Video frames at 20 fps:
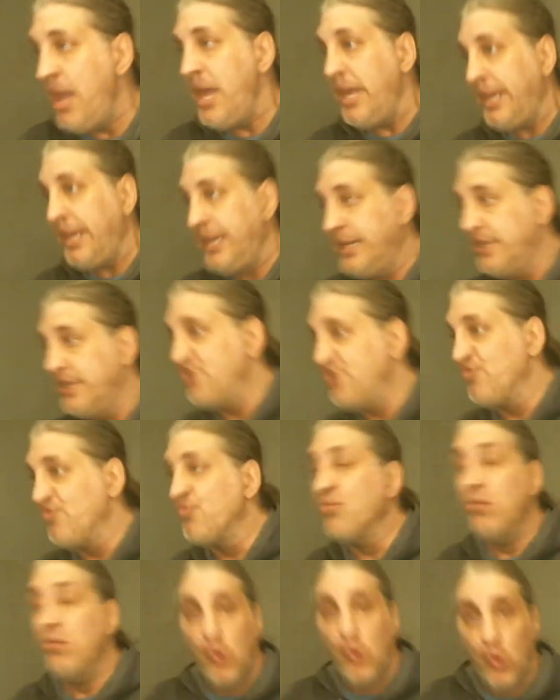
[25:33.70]
is
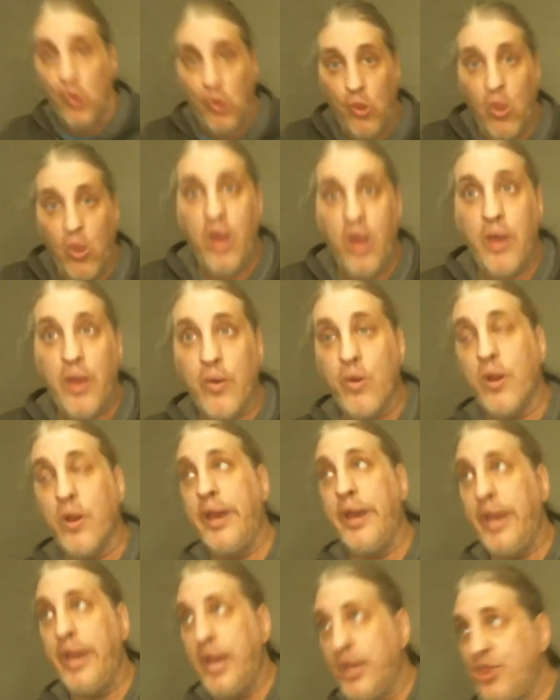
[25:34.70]
rule, or
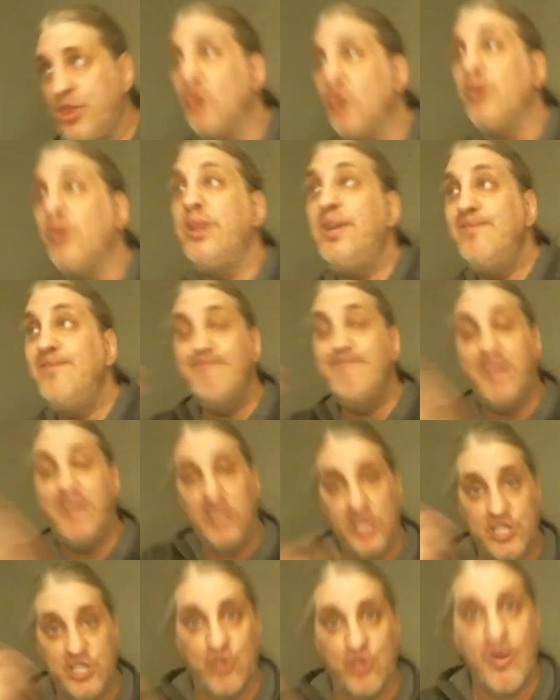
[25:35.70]
a thoroughly
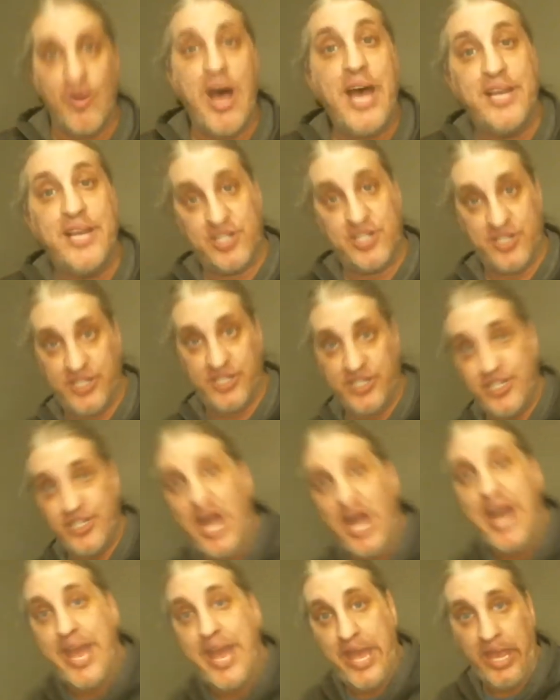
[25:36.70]
militarized
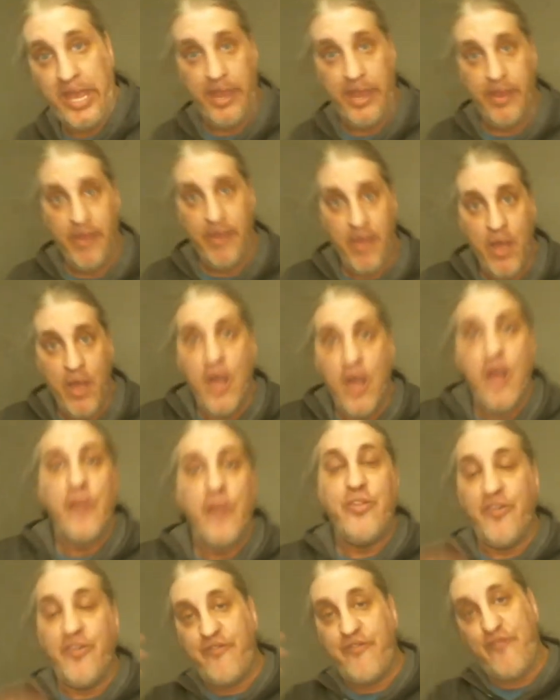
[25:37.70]
society.
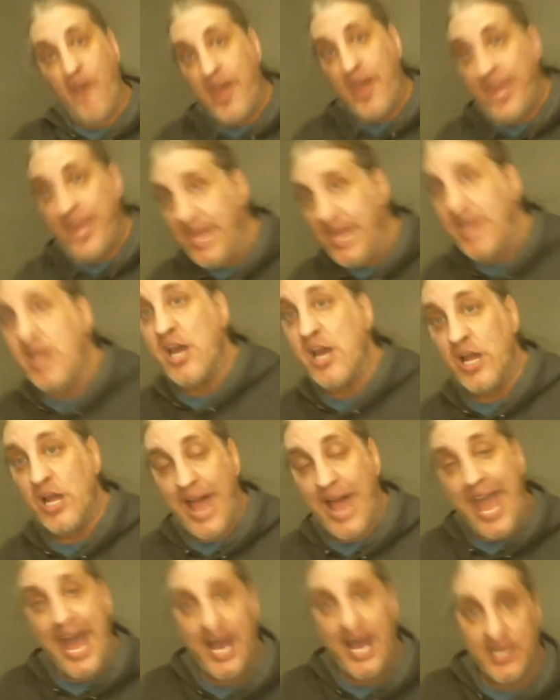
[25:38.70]
The fighting
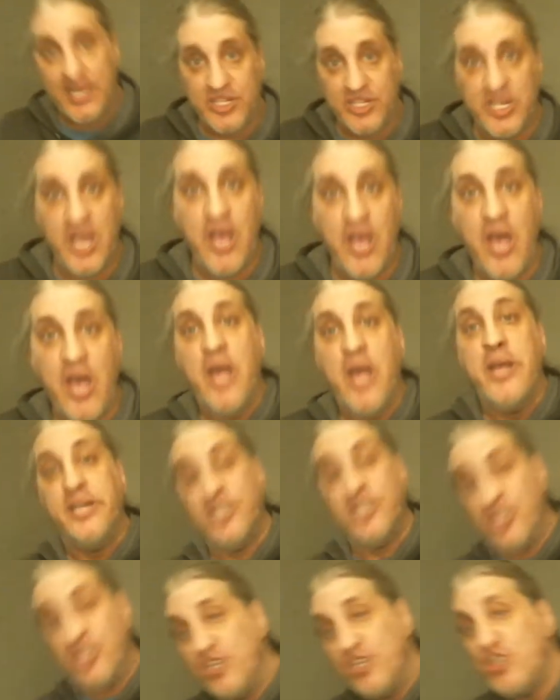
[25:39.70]
class
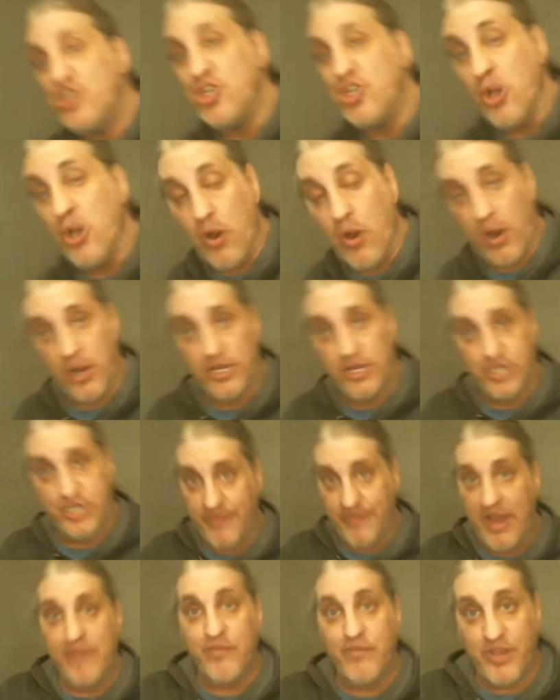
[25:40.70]
is in charge of
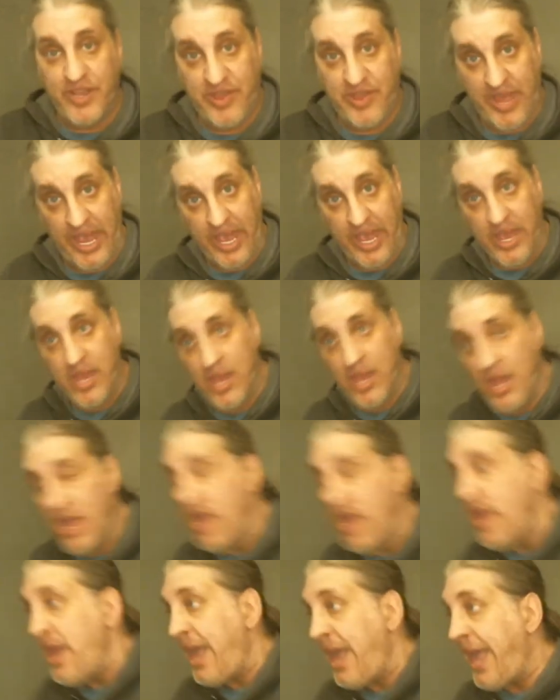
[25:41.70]
everything,
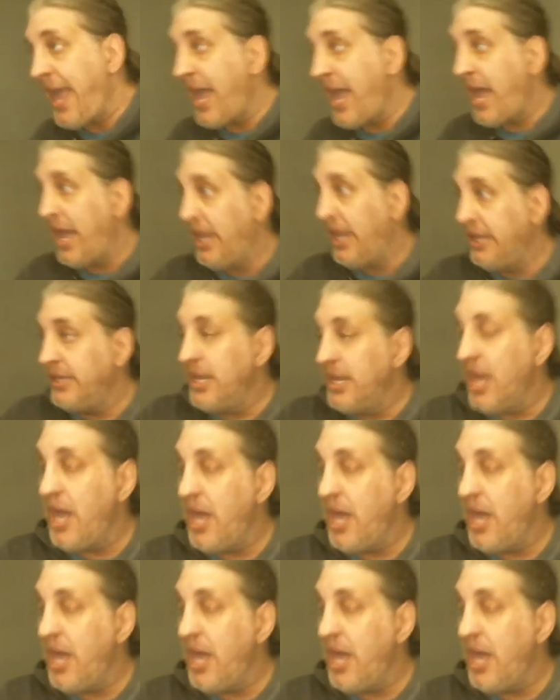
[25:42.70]
and